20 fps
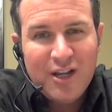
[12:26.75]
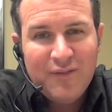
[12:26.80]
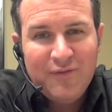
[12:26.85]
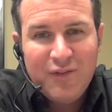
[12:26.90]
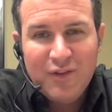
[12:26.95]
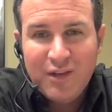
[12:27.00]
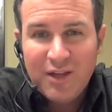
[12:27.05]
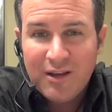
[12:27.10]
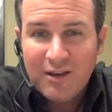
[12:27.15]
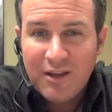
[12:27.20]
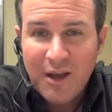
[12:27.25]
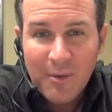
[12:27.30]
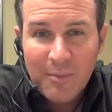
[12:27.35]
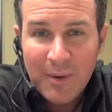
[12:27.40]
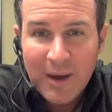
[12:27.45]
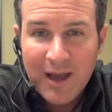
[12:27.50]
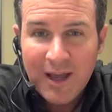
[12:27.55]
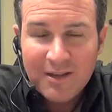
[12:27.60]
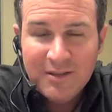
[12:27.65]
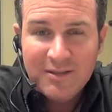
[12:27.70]
If you didn't come
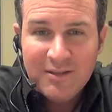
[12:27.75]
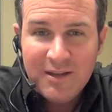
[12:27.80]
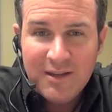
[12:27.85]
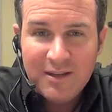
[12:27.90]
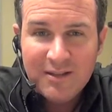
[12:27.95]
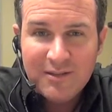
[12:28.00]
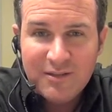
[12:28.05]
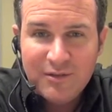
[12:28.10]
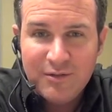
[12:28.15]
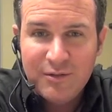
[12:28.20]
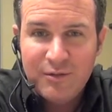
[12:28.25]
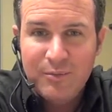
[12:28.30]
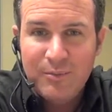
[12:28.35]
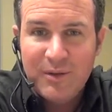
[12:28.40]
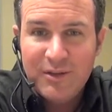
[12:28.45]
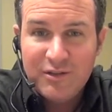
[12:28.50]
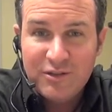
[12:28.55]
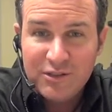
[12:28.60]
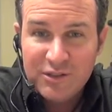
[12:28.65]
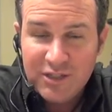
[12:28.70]
by and see us, you
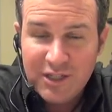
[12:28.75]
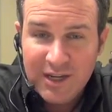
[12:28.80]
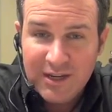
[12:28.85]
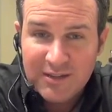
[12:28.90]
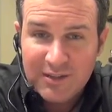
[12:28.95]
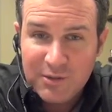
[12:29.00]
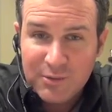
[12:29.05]
missed your chance